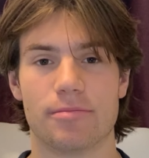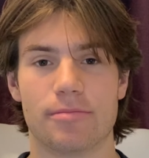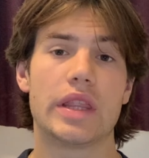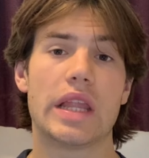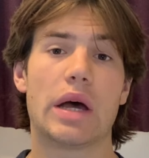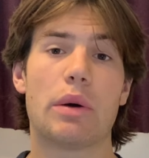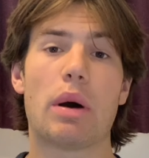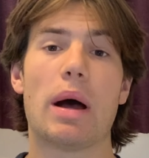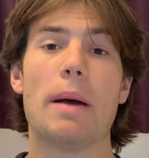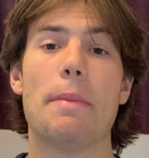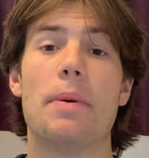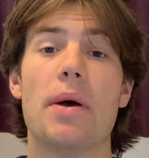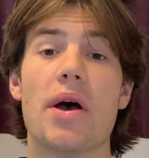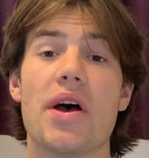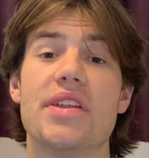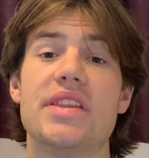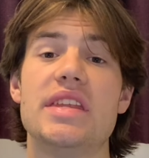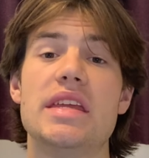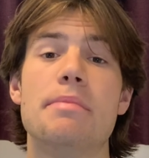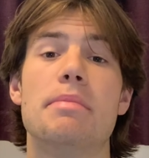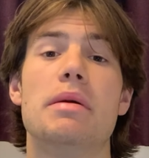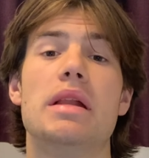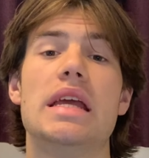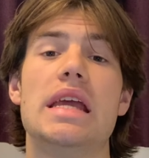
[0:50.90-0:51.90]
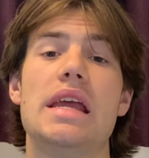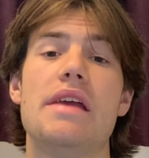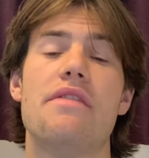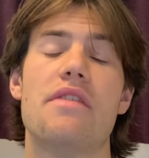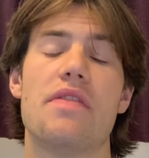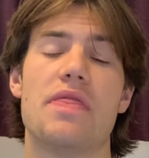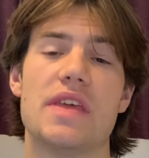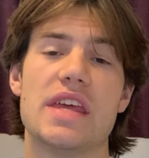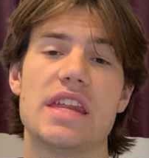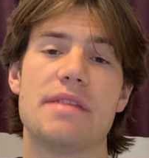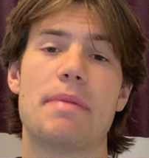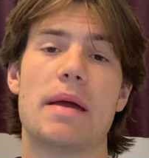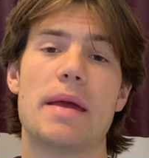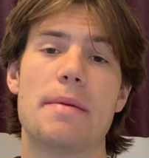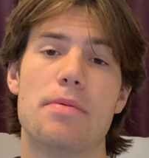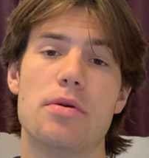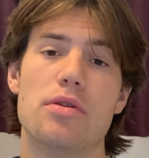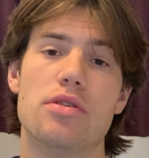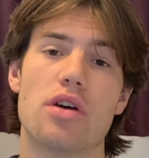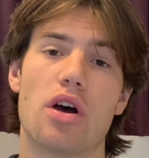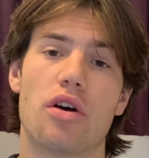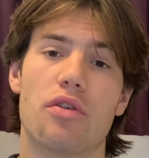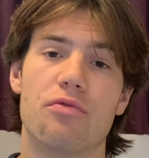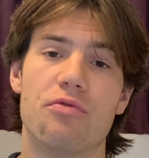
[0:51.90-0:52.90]
Now I personally believe these
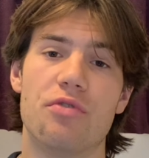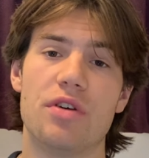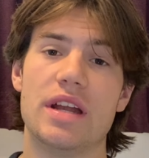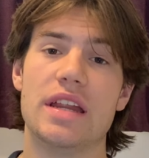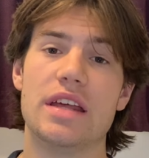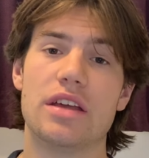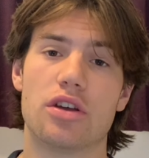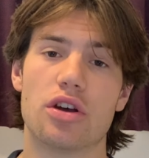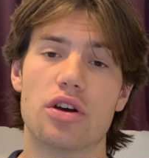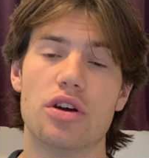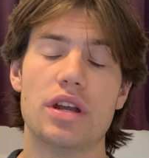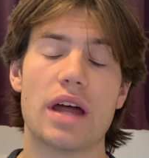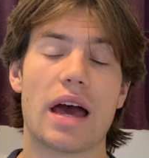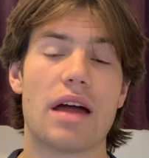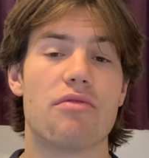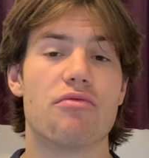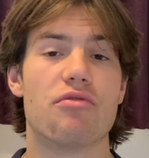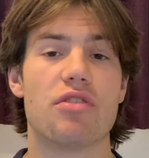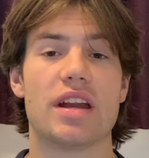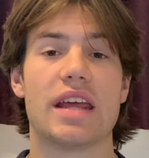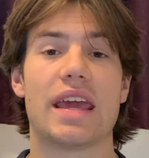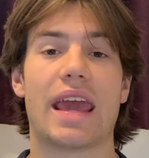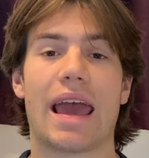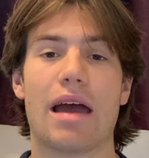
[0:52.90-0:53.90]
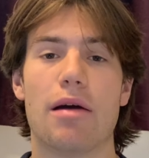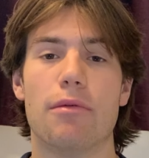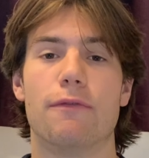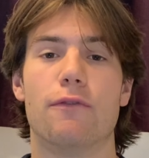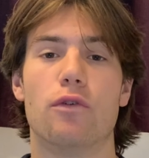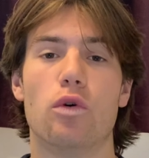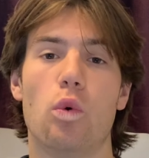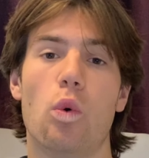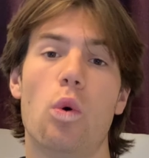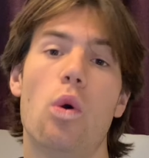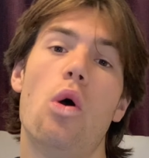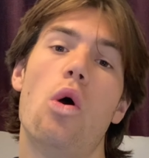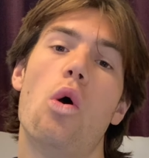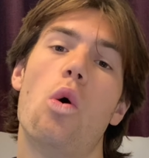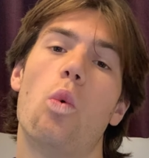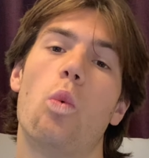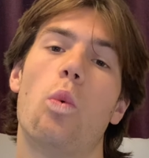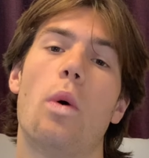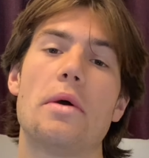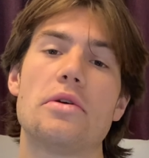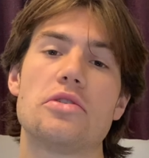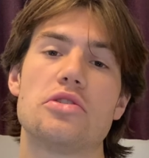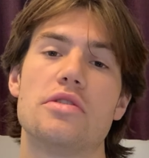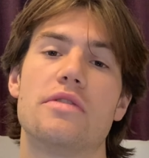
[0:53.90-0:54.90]
papers are really good and really helpful
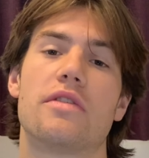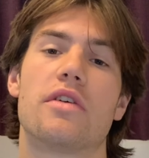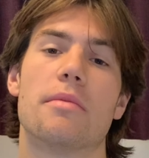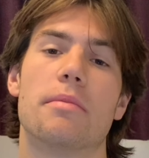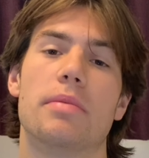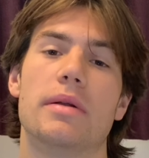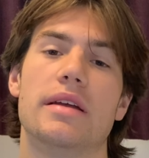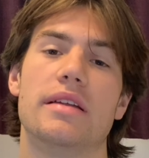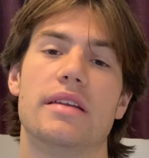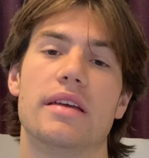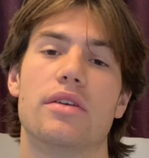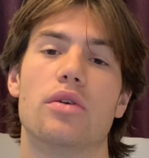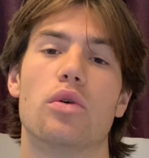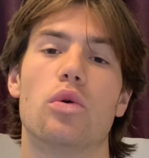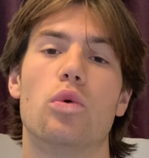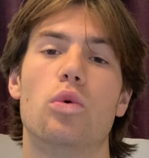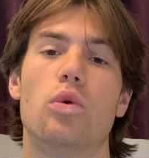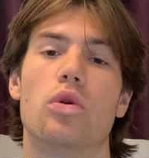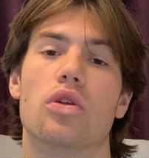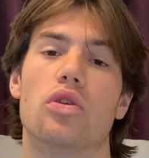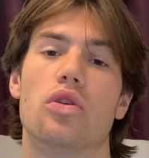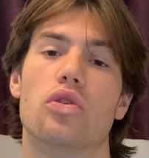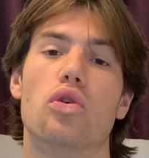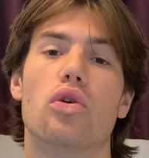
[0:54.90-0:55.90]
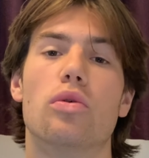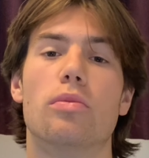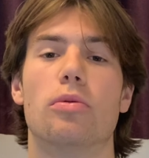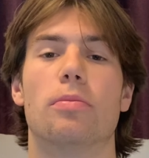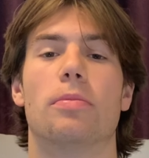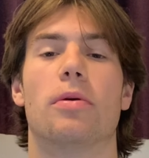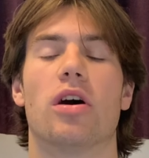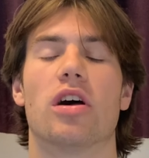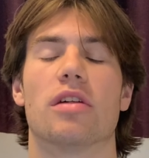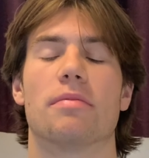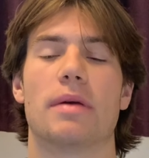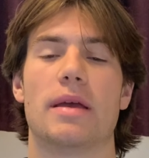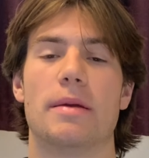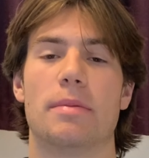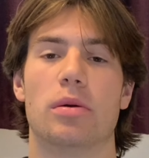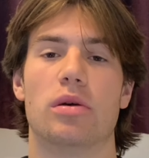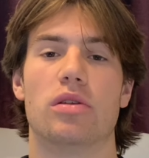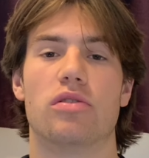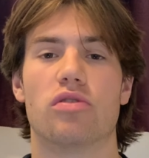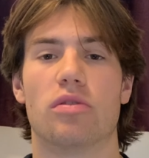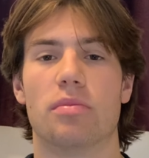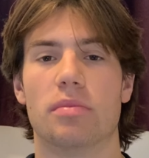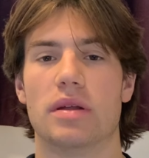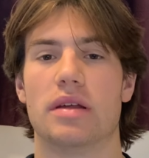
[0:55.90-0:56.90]
once you've completed all the normal past papers
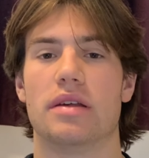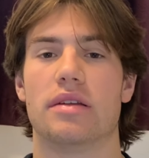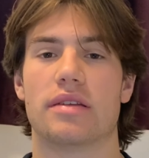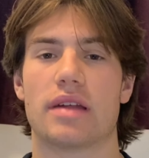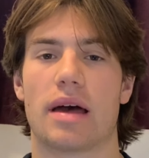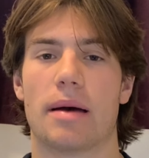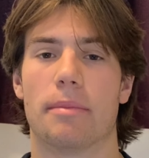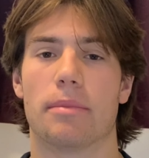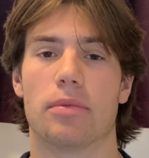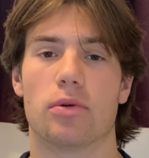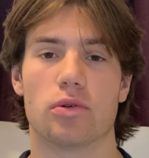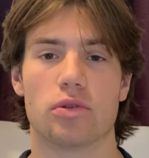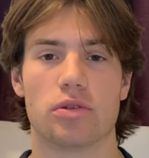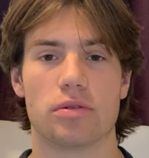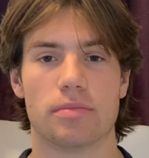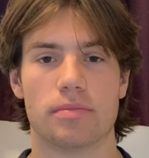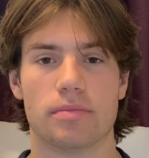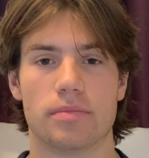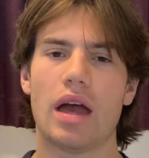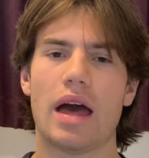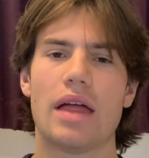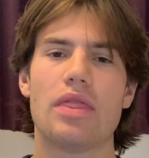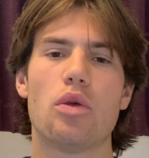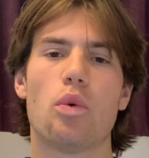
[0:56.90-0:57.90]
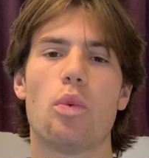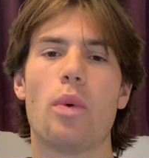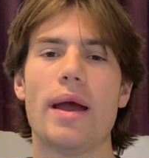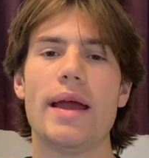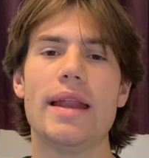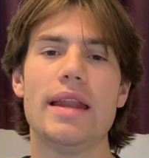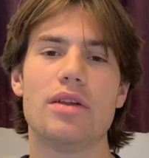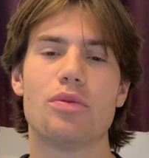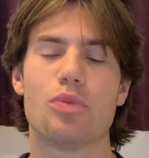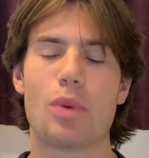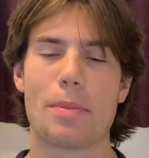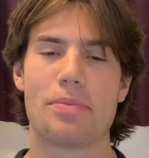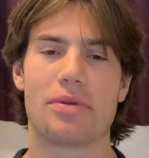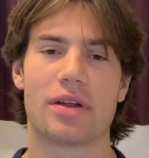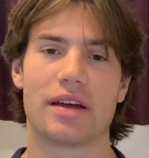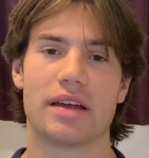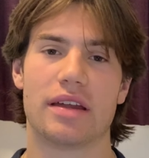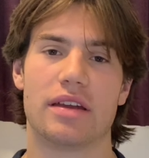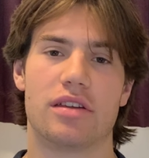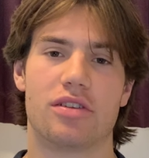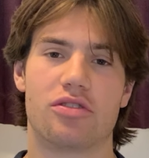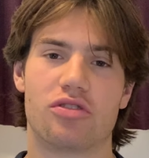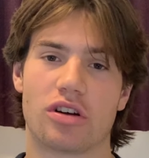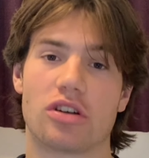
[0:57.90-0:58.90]
from the exam board. And the way this website
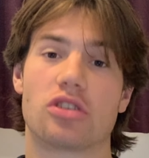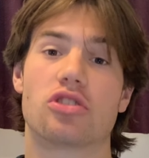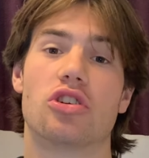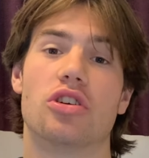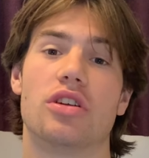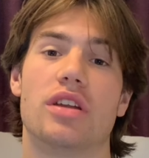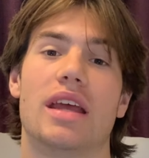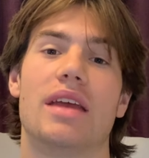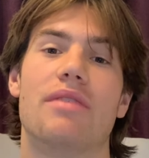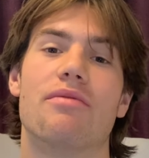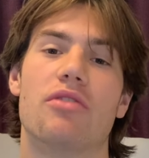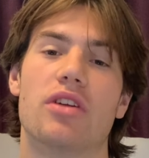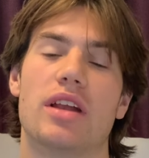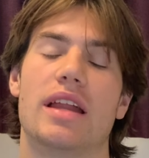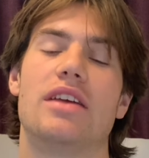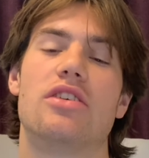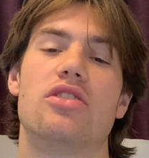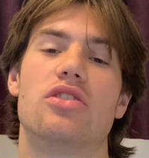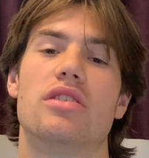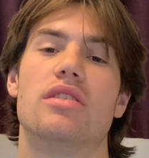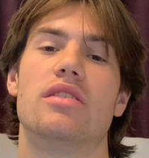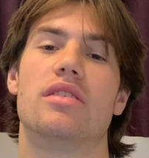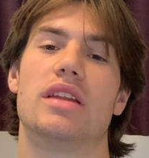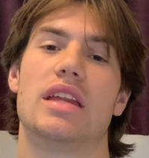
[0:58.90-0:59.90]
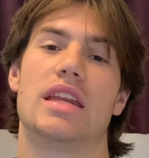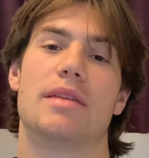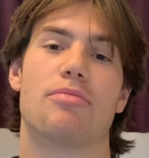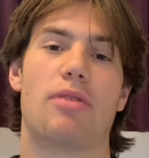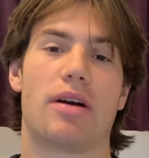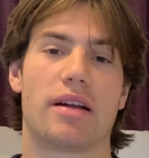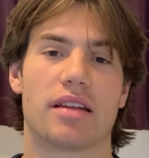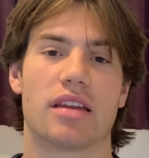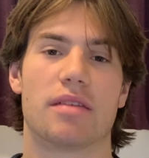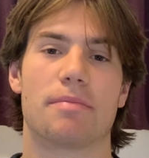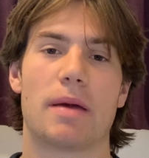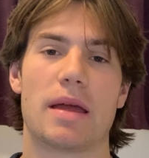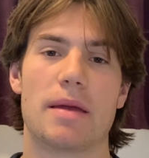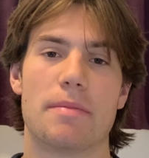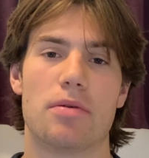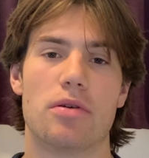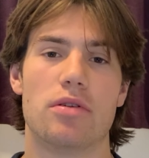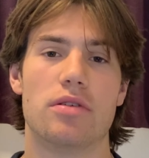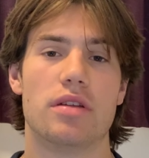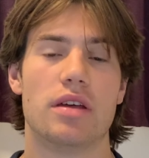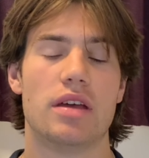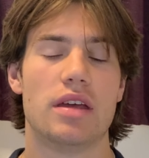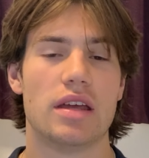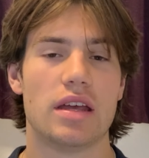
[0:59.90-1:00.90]
is structured in relation to these practice
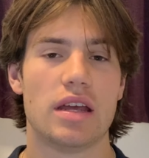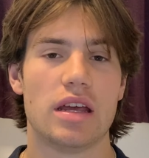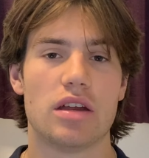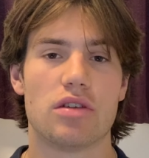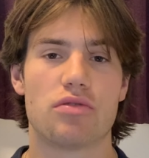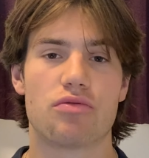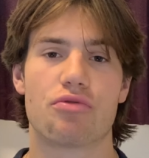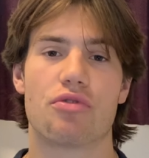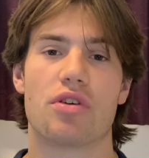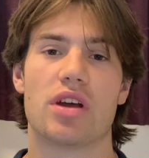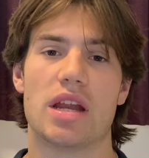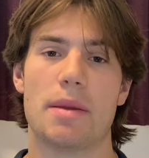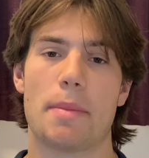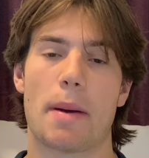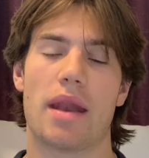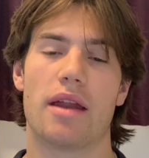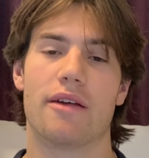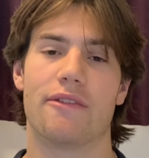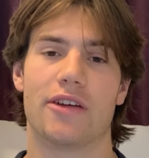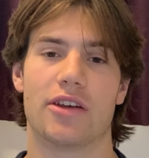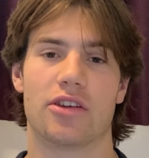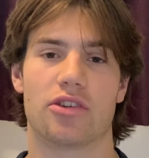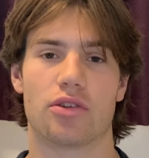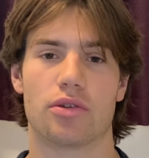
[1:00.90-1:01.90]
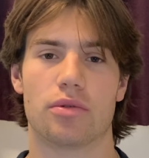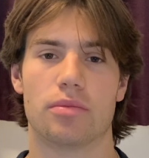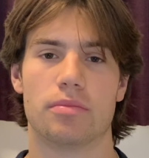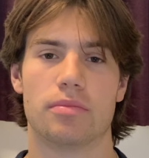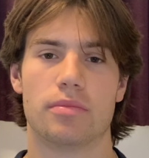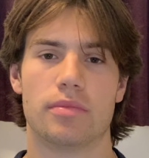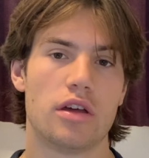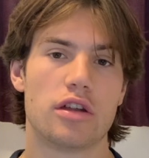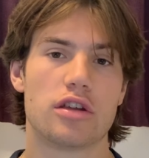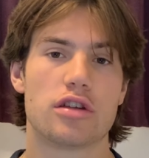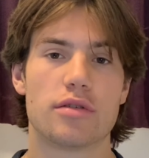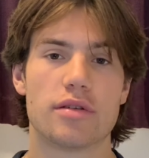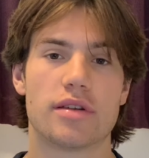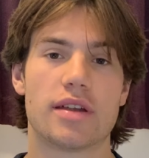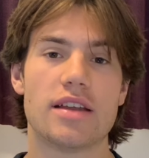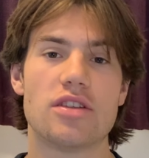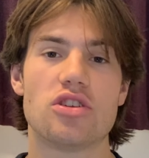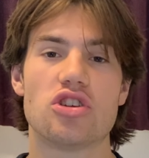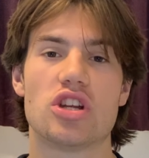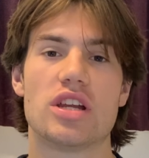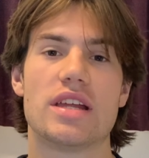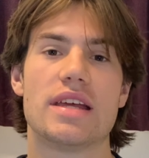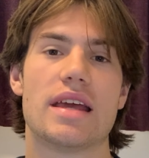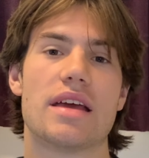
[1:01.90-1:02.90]
papers is really beneficial. So
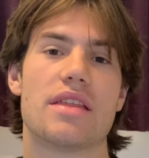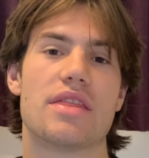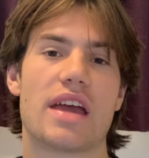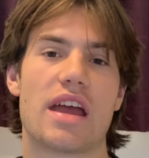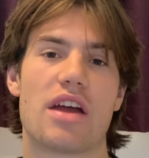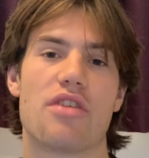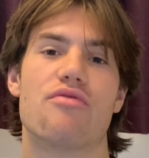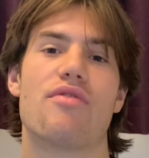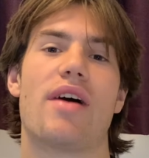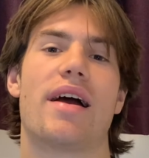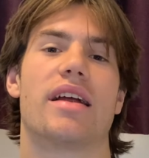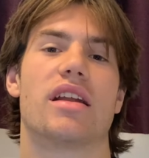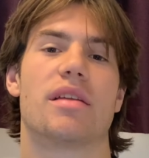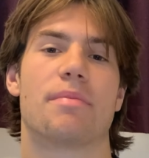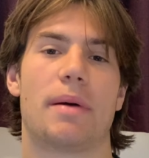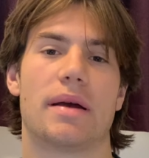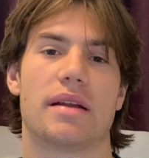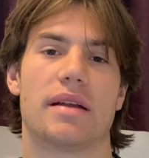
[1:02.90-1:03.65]
essentially they are ranked by